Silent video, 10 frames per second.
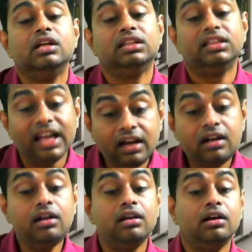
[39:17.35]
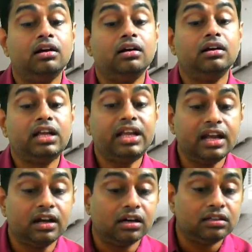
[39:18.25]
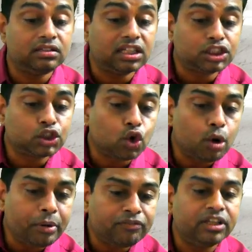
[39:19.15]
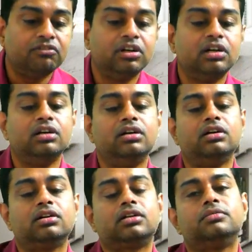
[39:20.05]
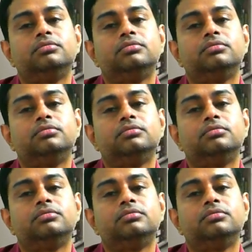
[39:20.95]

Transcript: Then here the scope of the work,